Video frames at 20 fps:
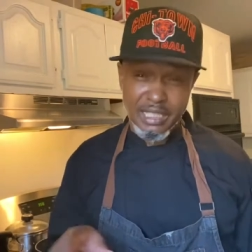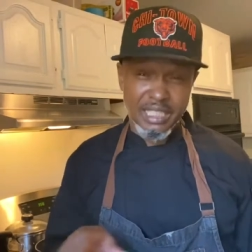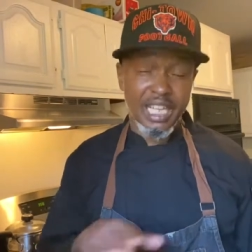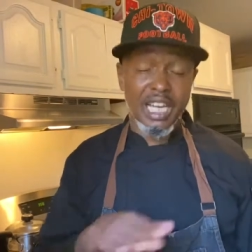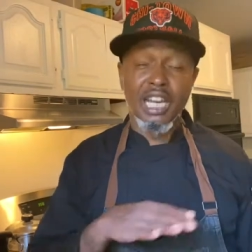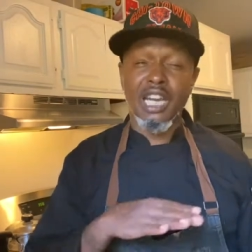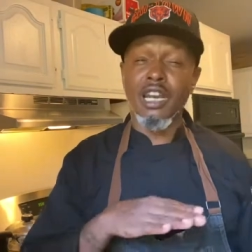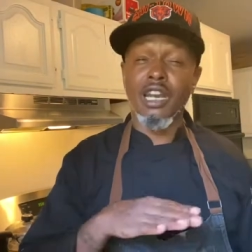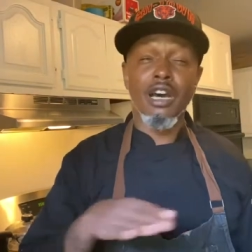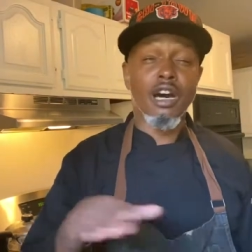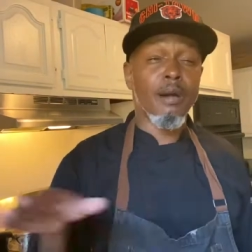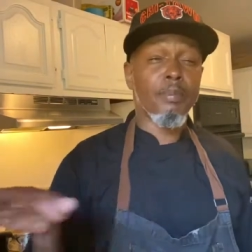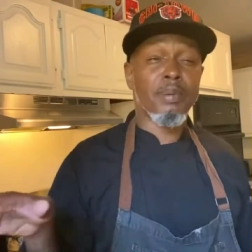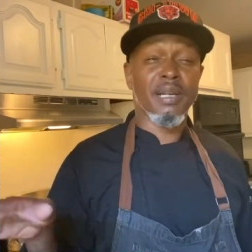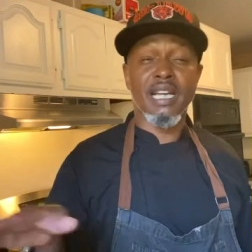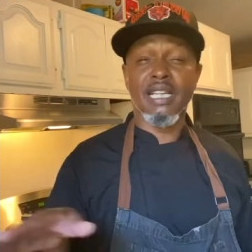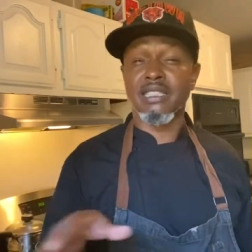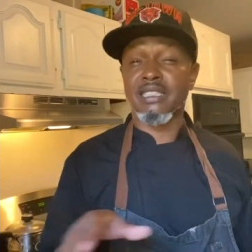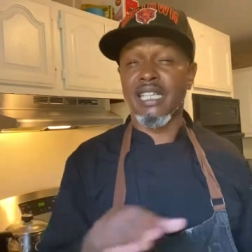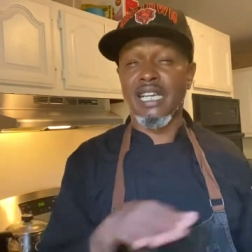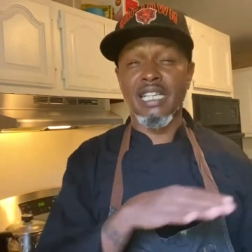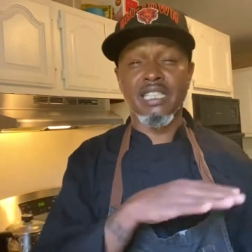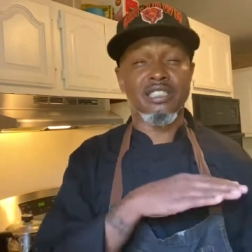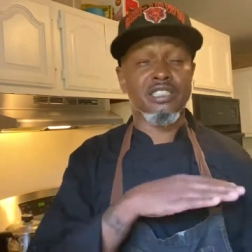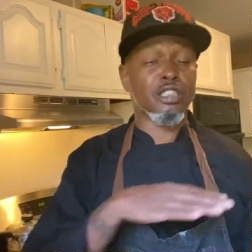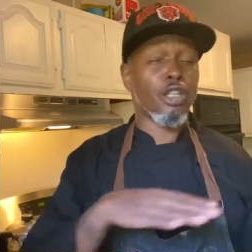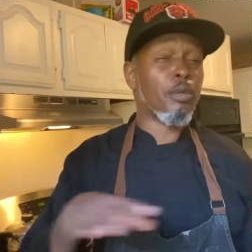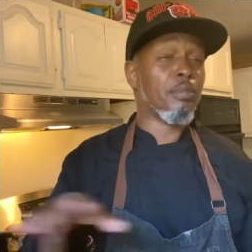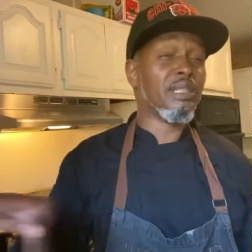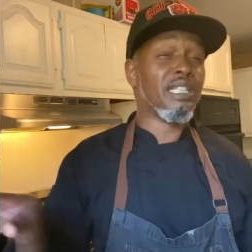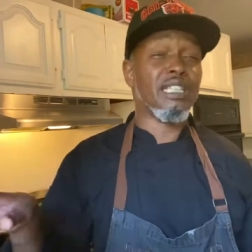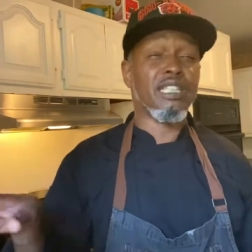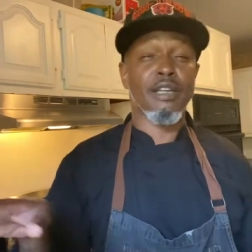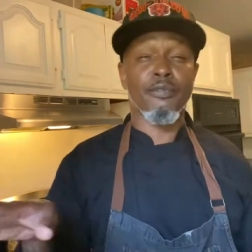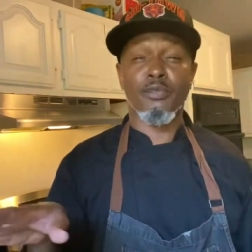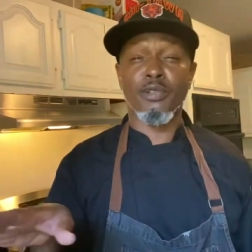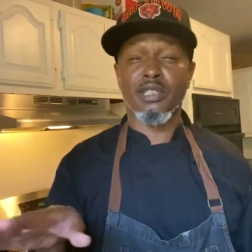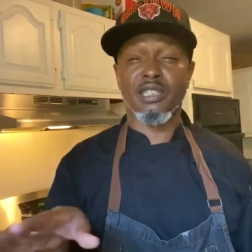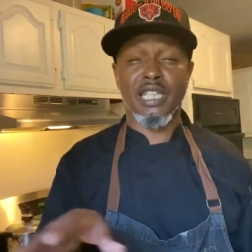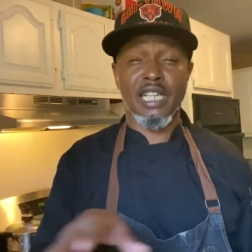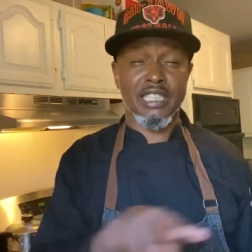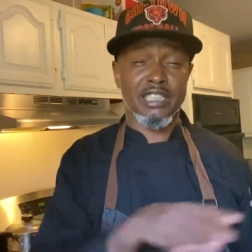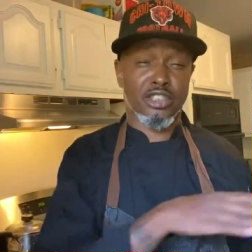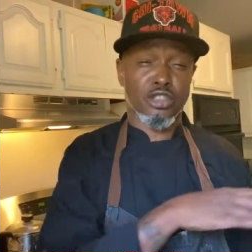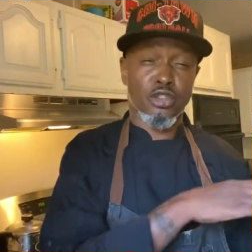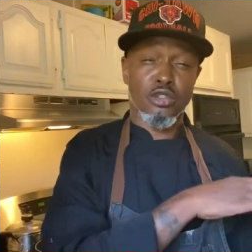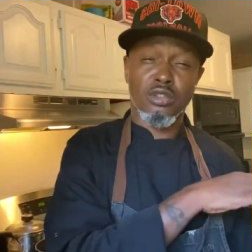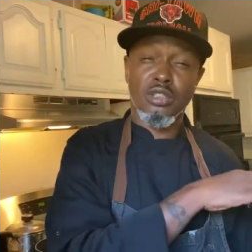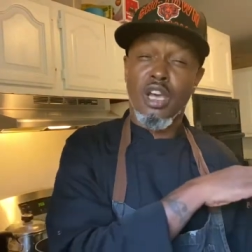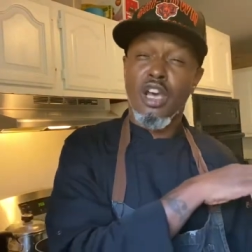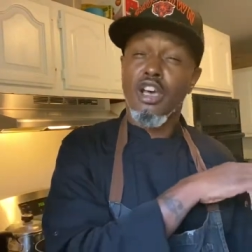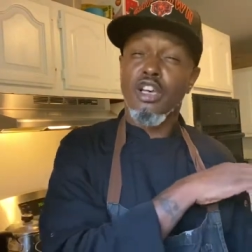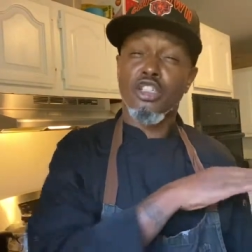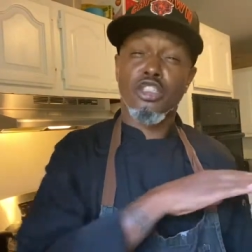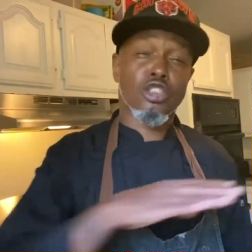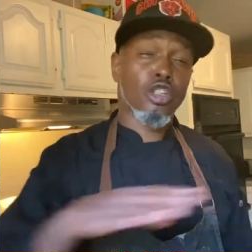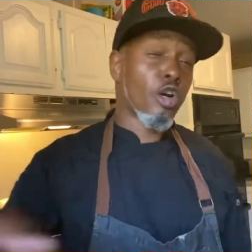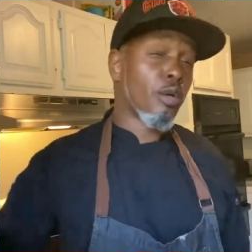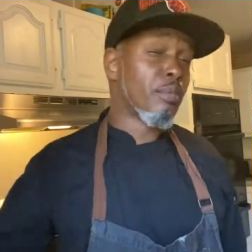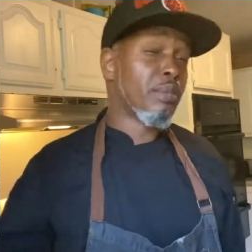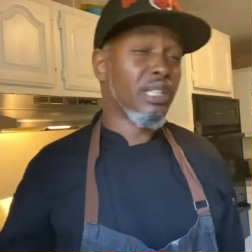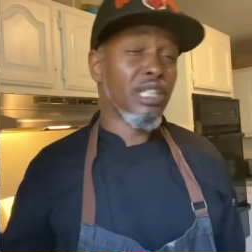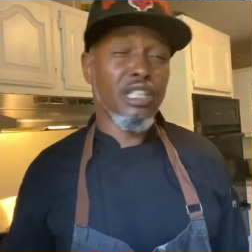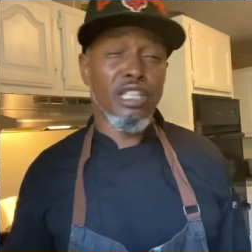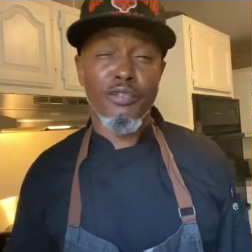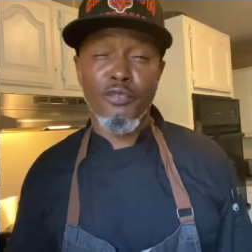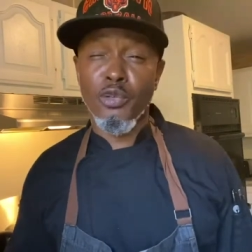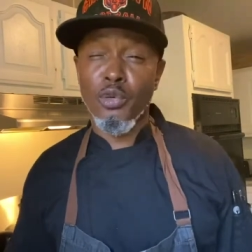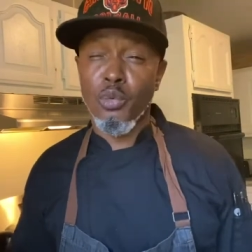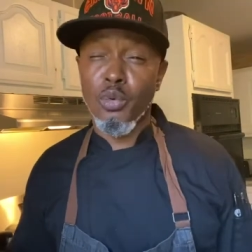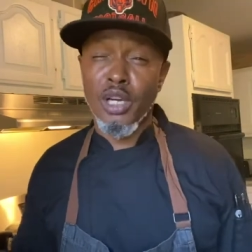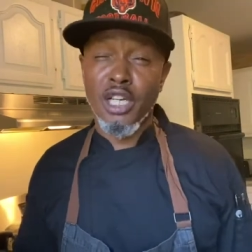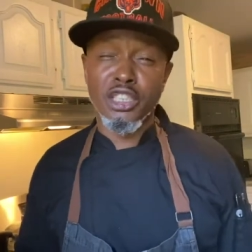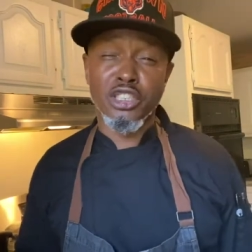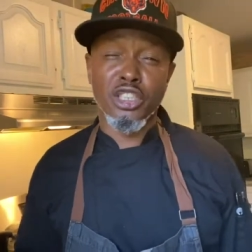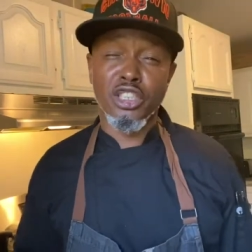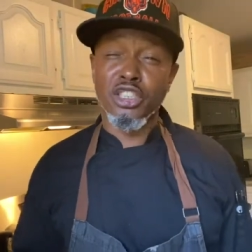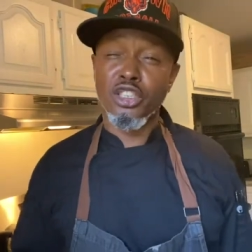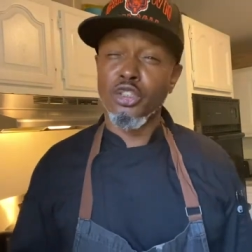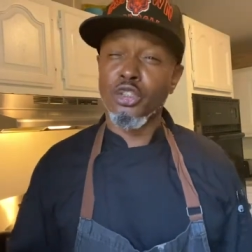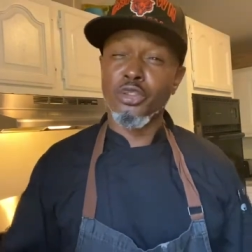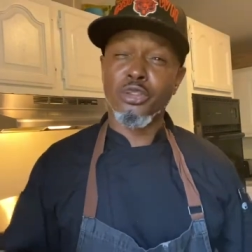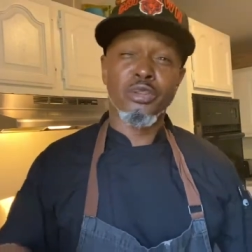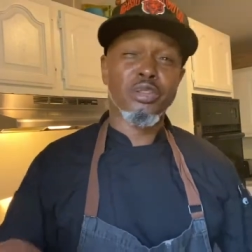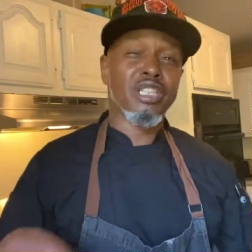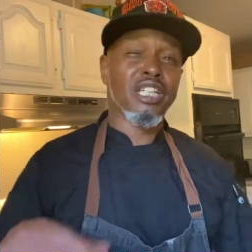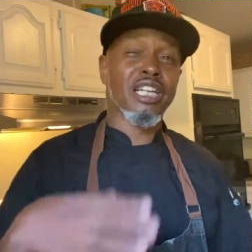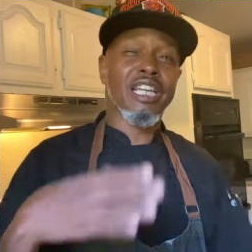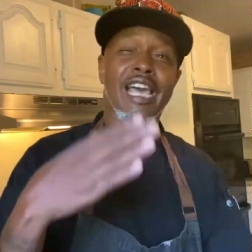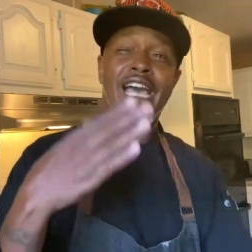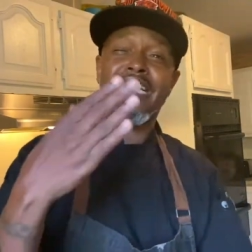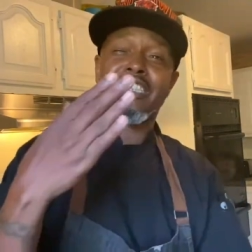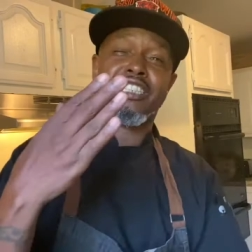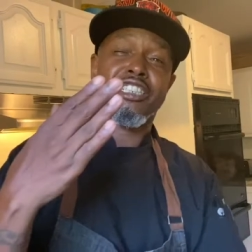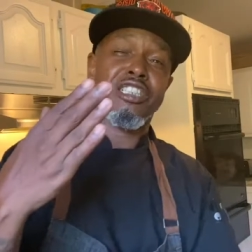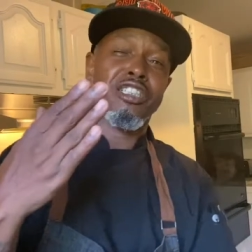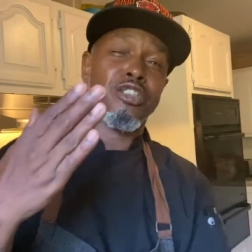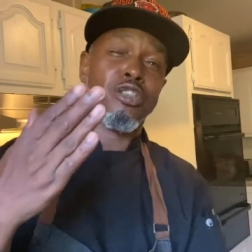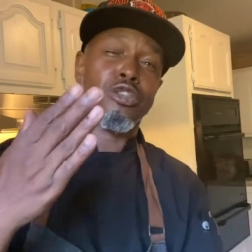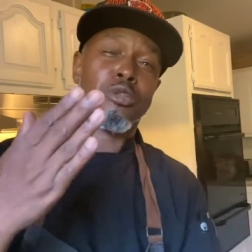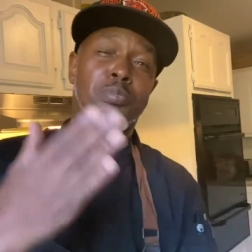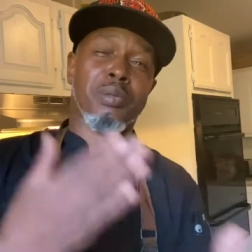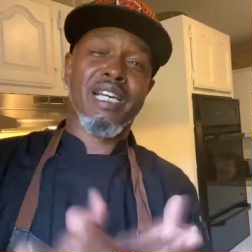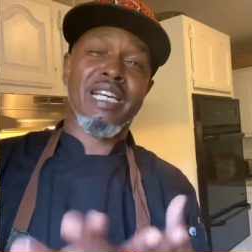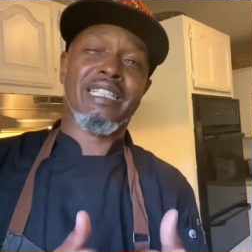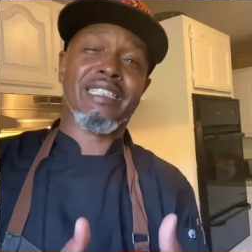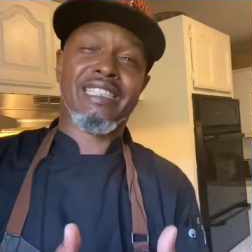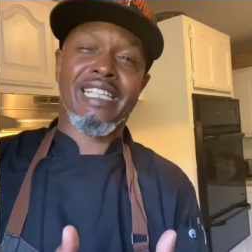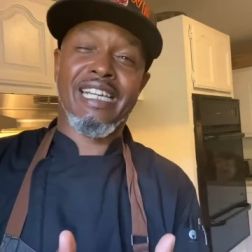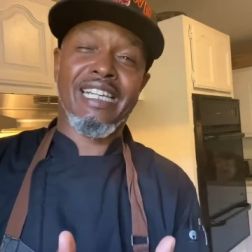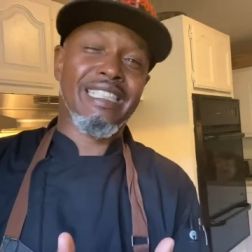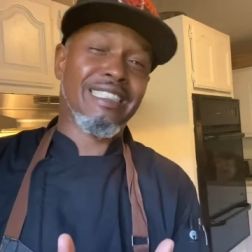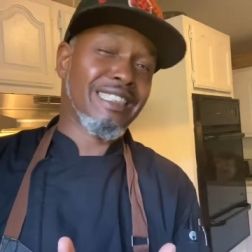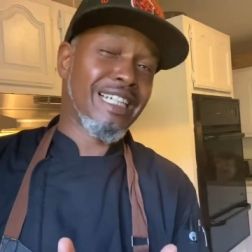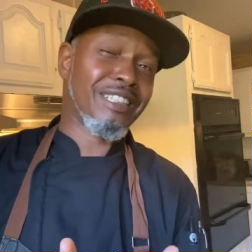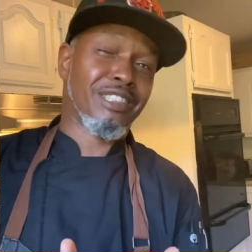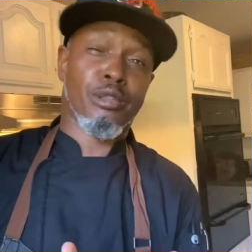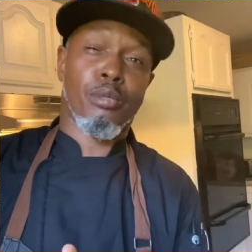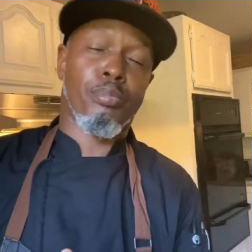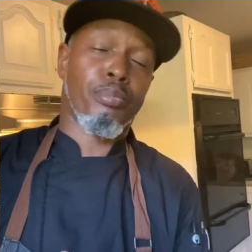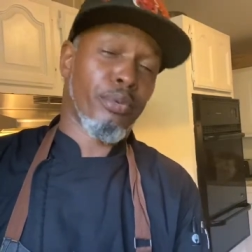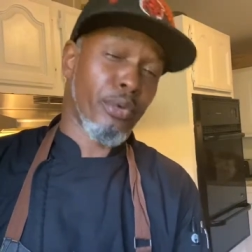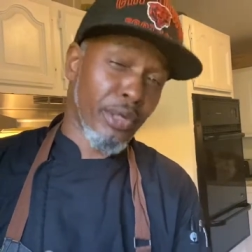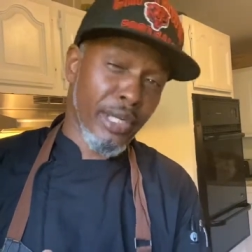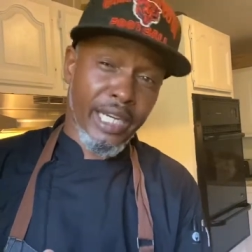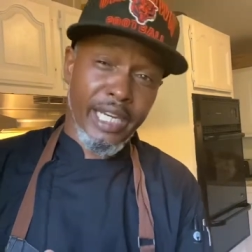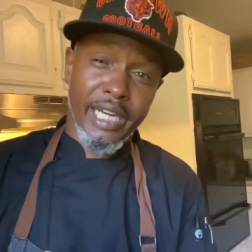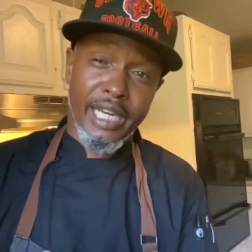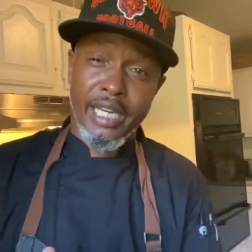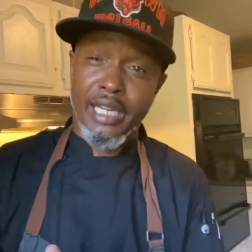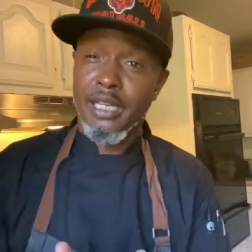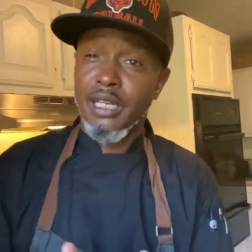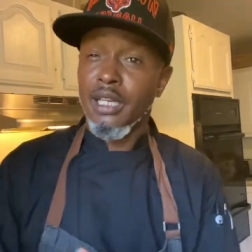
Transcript: I love plantains, so many different textures, so many different ways you can use. You can actually use plantains as a bread.